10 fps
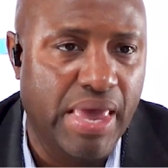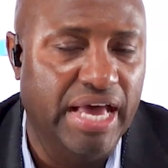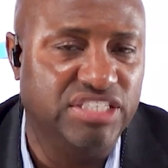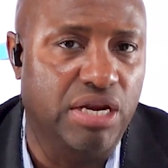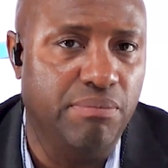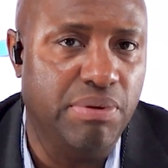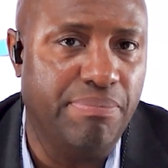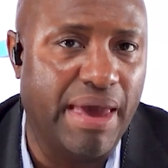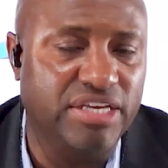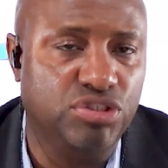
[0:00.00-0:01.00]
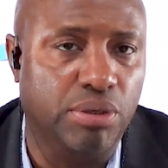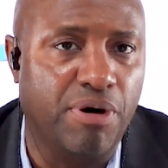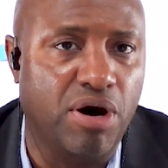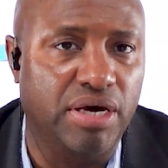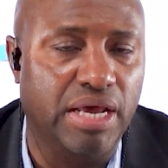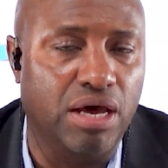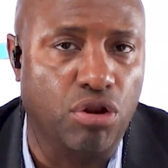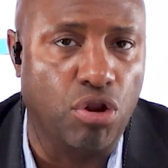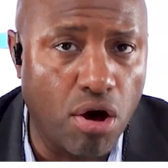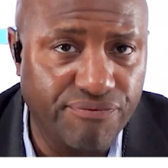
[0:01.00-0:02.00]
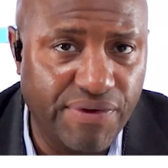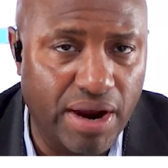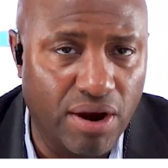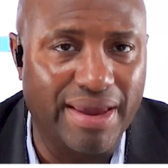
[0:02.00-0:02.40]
it's going to be based upon lawfare,